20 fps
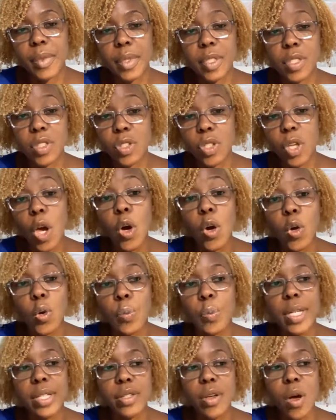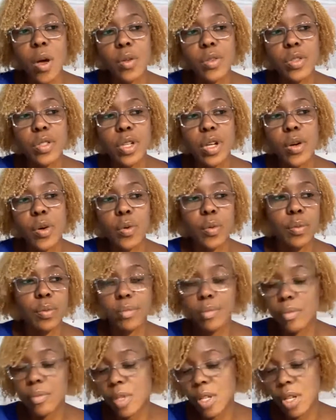scope is also
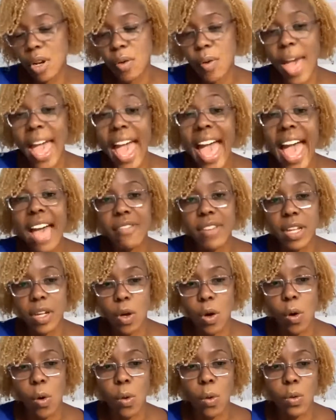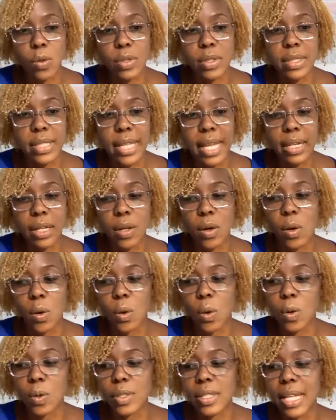having goals, setting
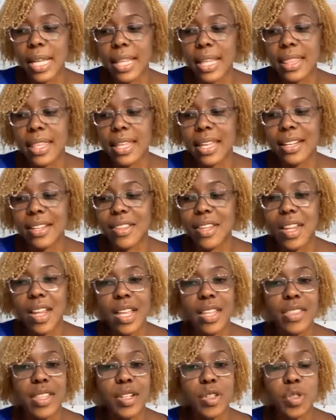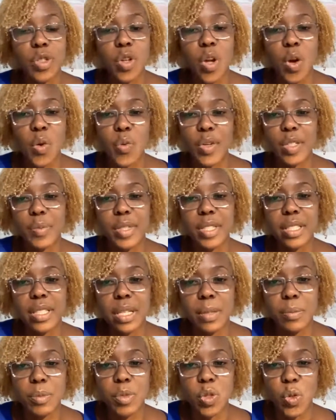goals, and then there should always be
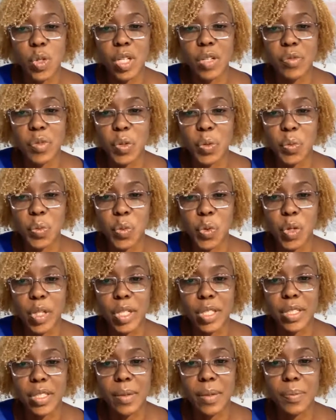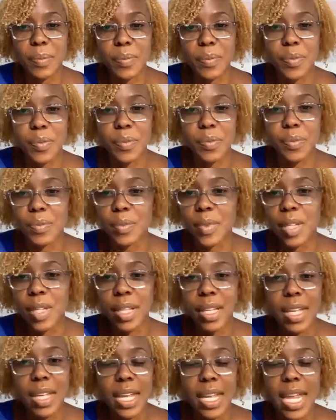some sort of reward, and
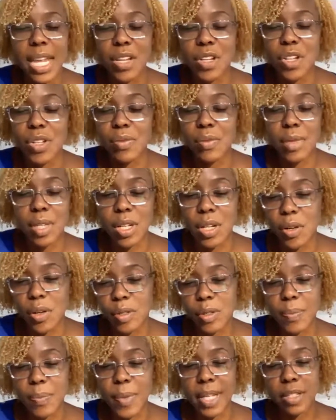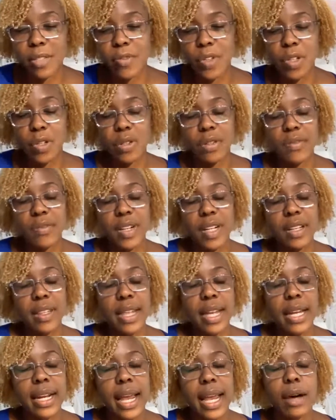it's best for you to figure
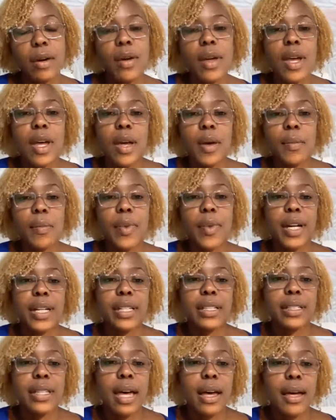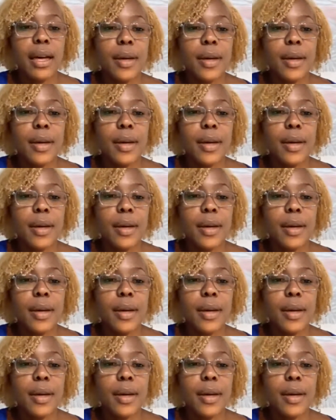that out. But